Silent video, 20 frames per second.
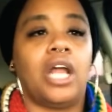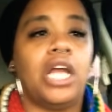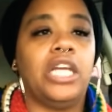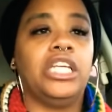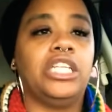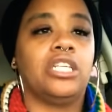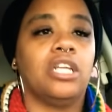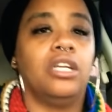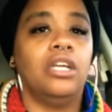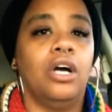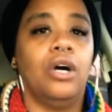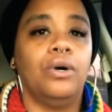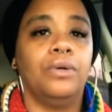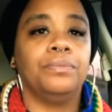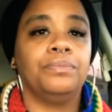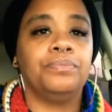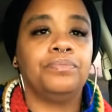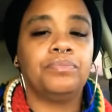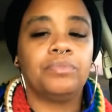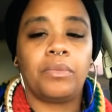I need to know.
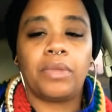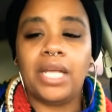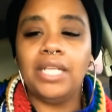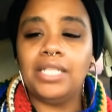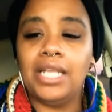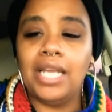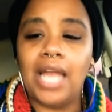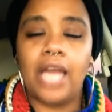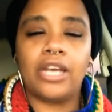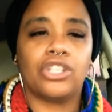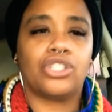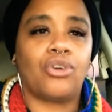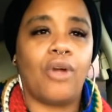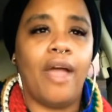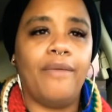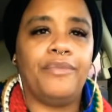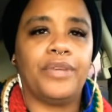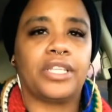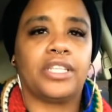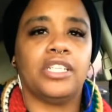There's a lot of
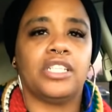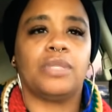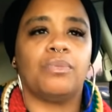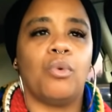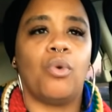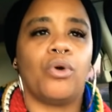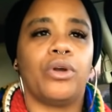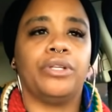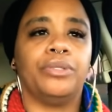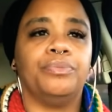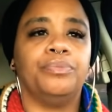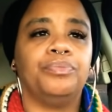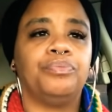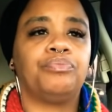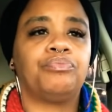traffic this morning.